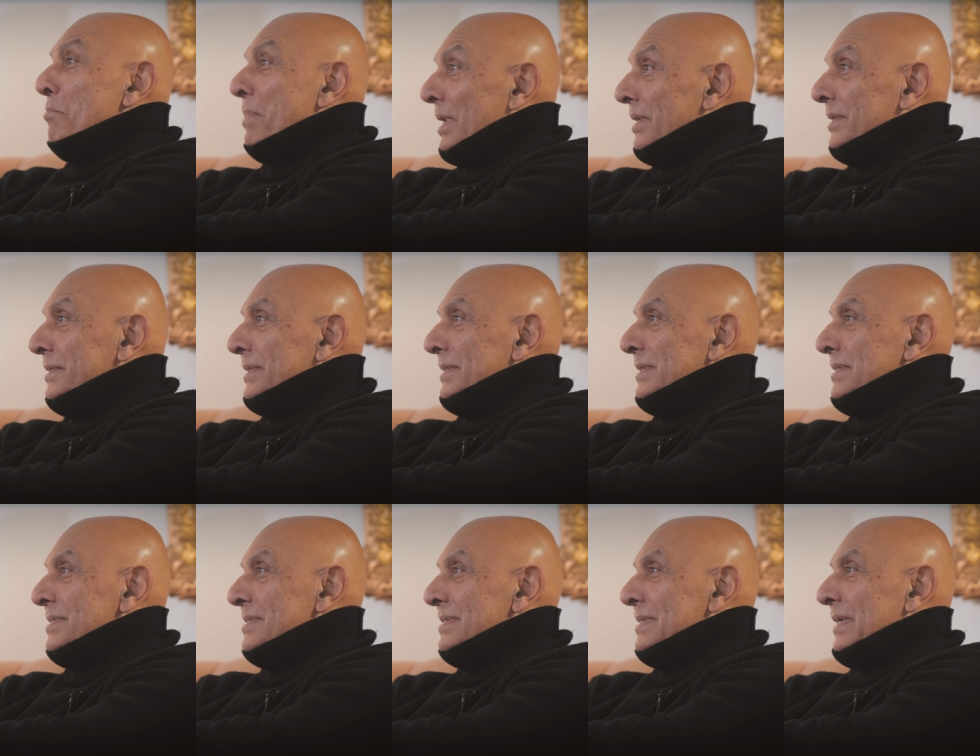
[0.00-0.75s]

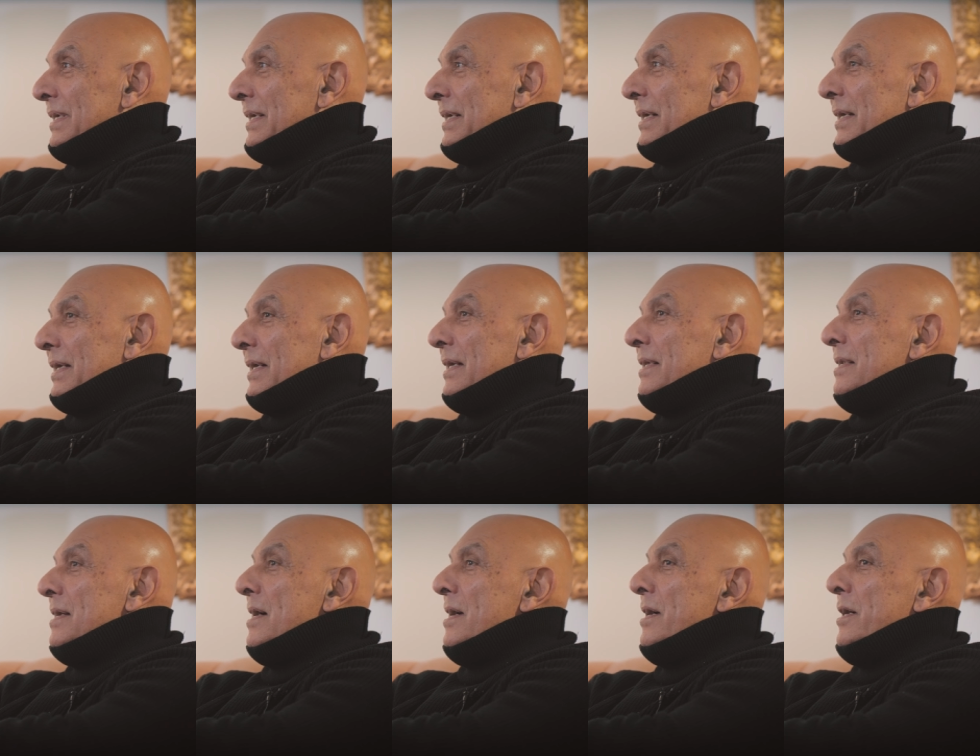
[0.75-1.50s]
melodies.
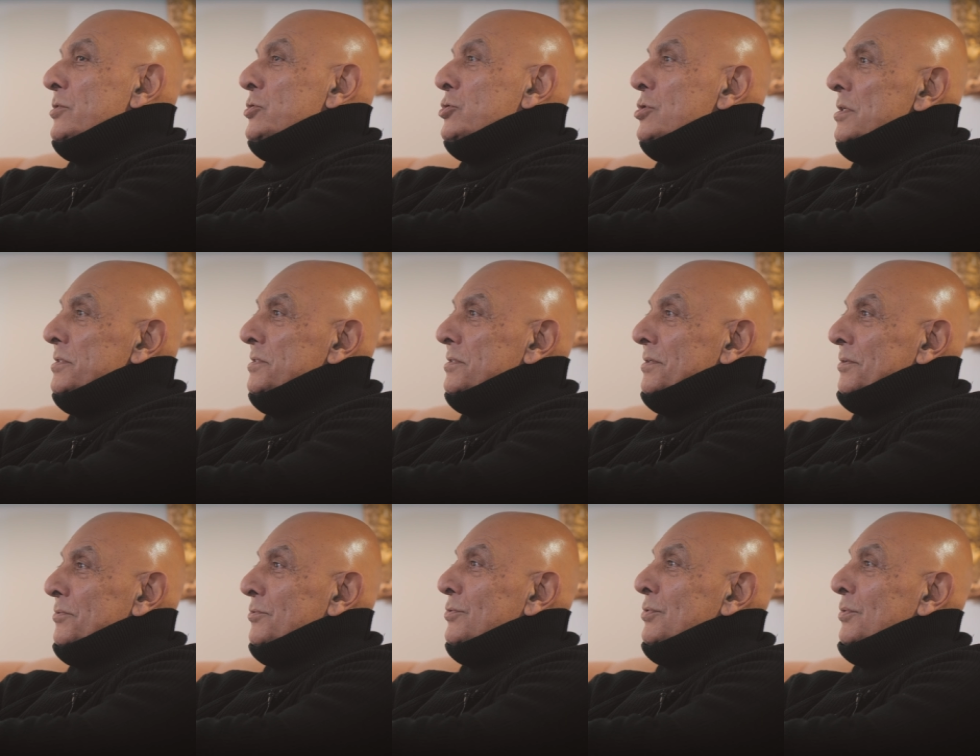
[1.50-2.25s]
And I
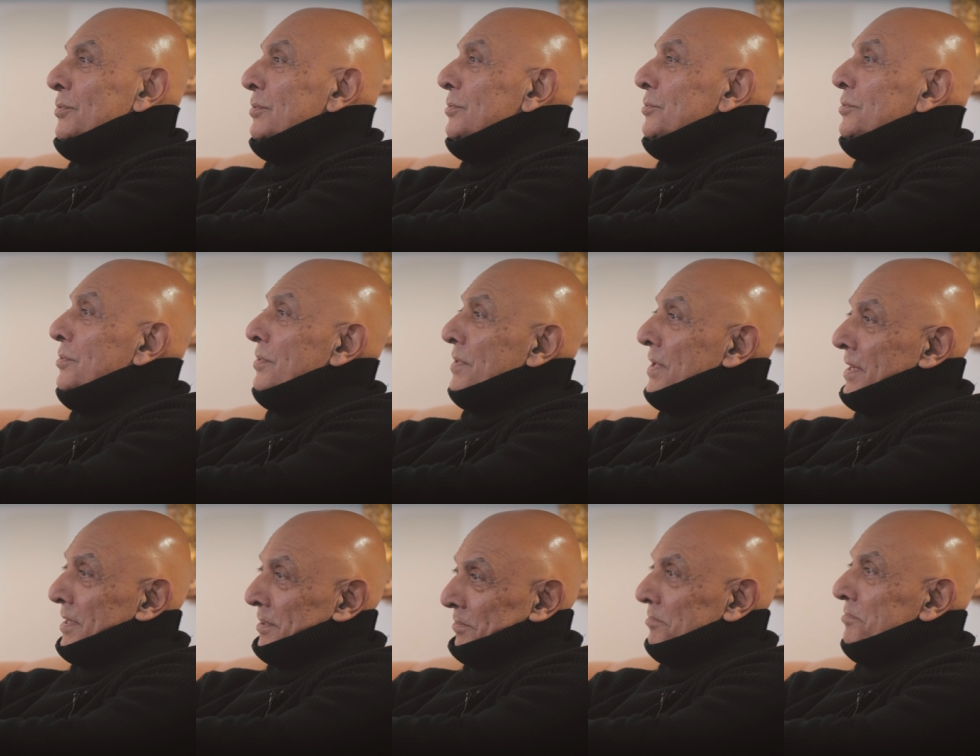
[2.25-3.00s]
adjusted to
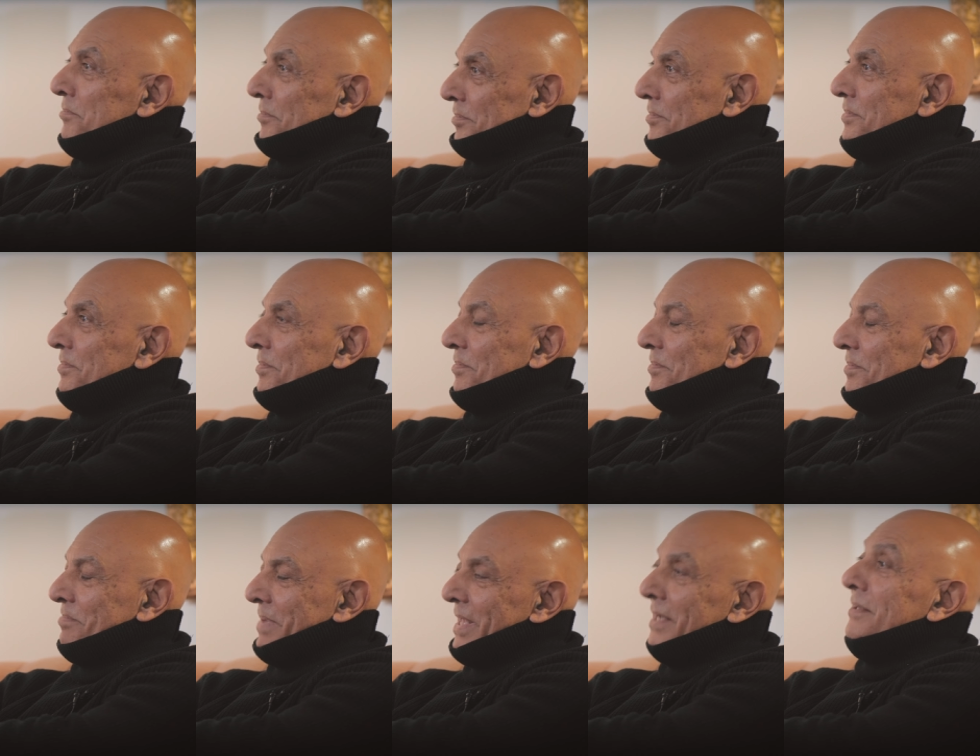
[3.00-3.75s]
the
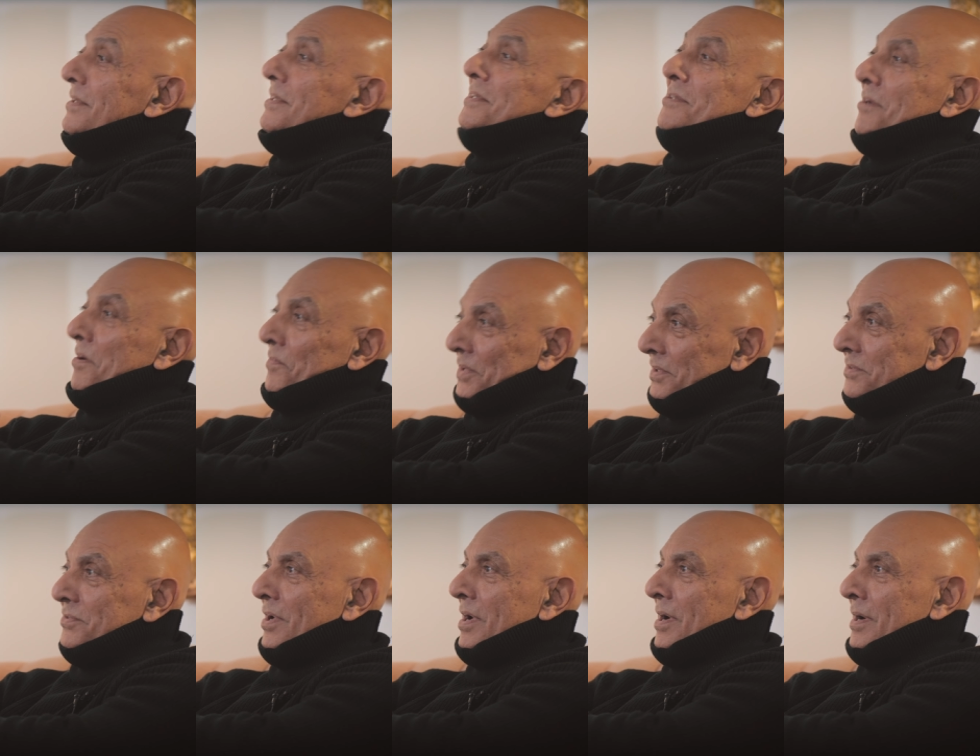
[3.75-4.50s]
melodies of
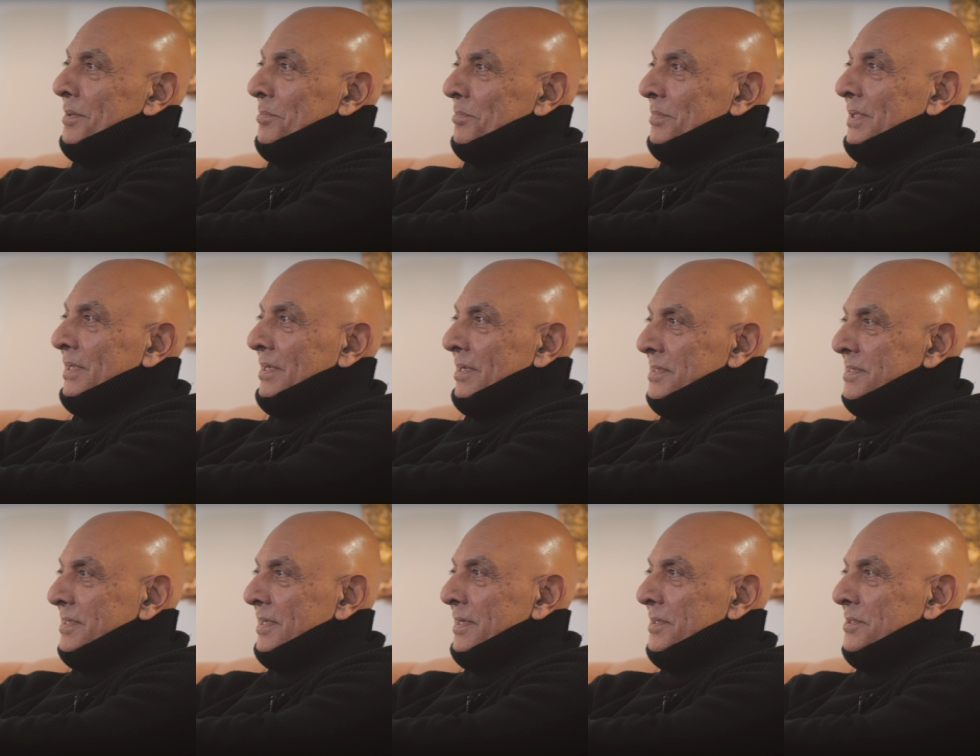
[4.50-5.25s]
the time in
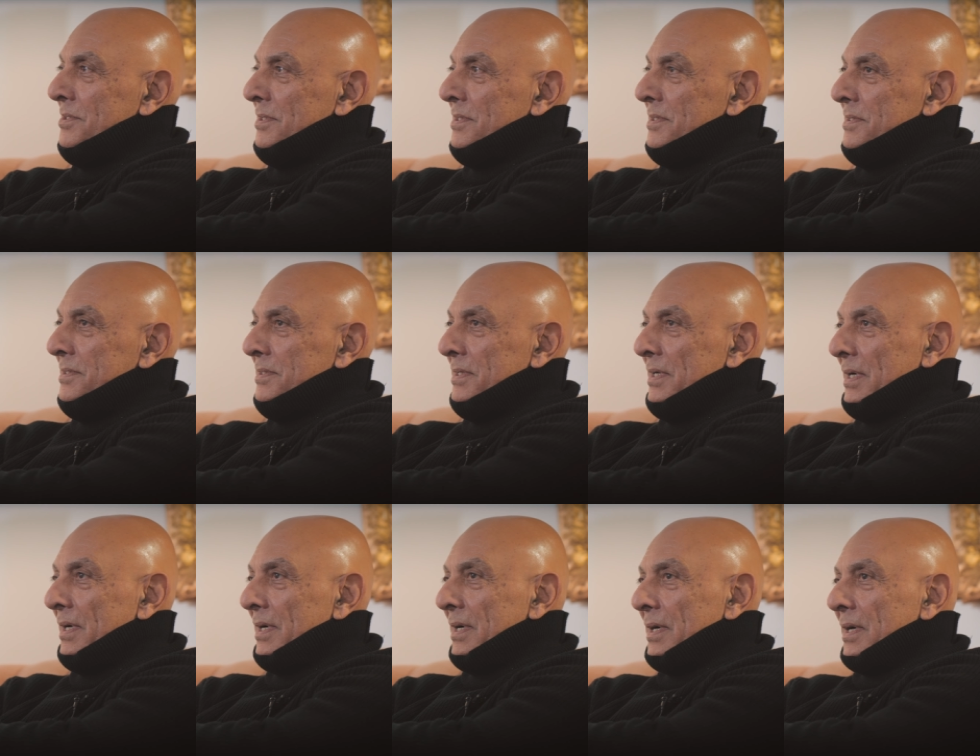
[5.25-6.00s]
Los Angeles.
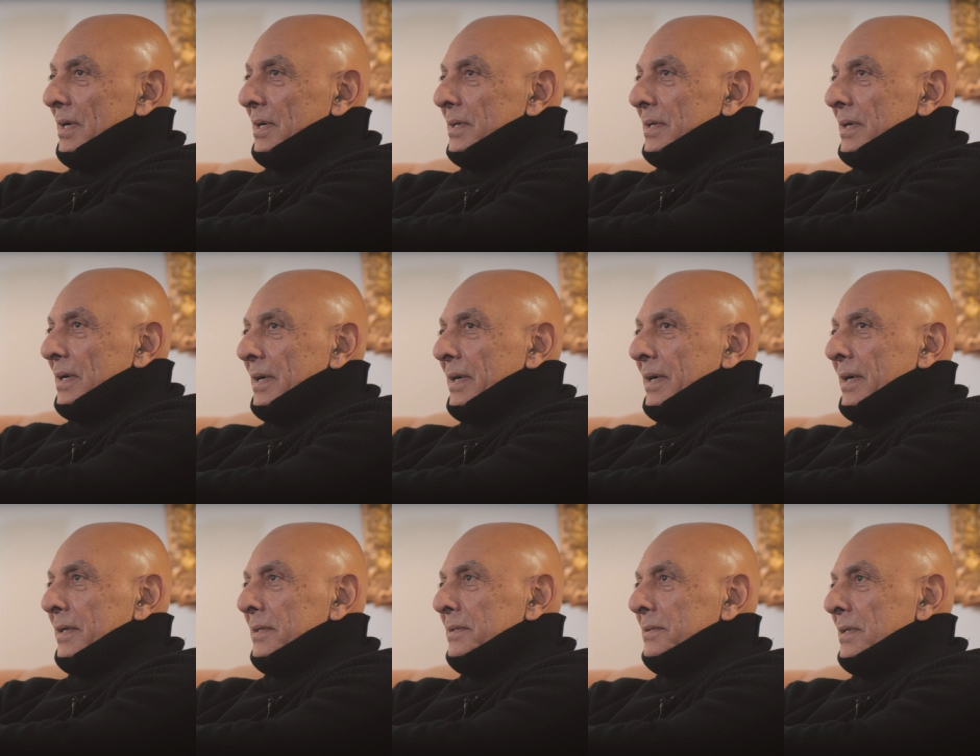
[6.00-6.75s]

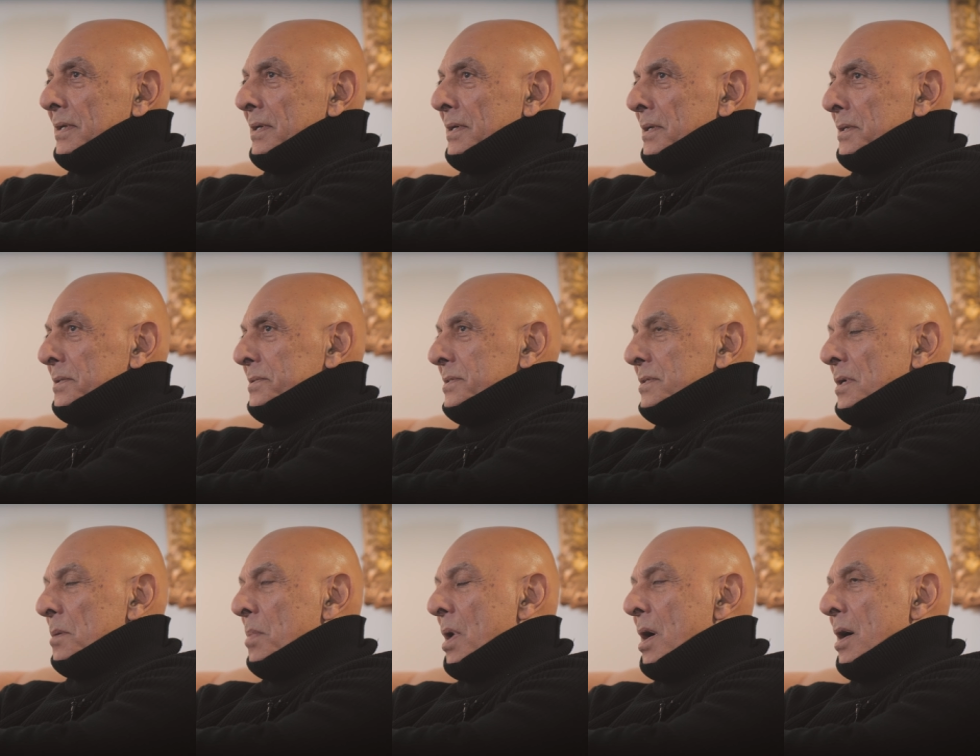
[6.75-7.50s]
And
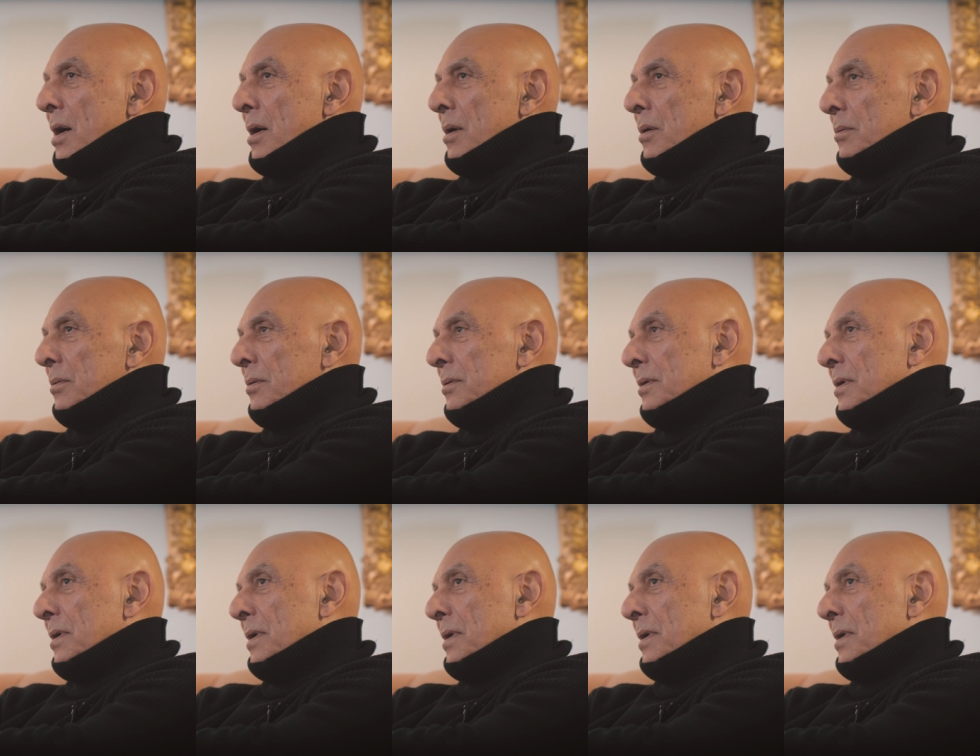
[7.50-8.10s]
somehow,